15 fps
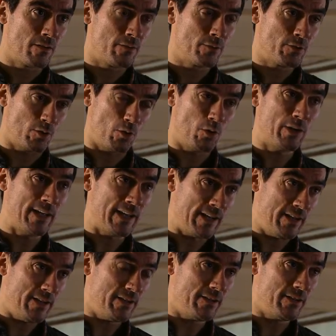So,
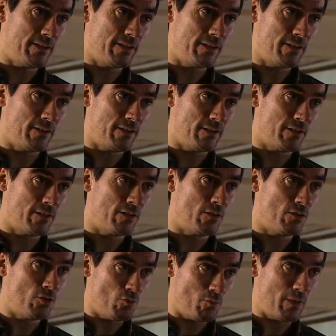okay.
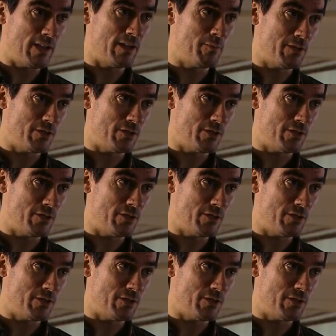You made me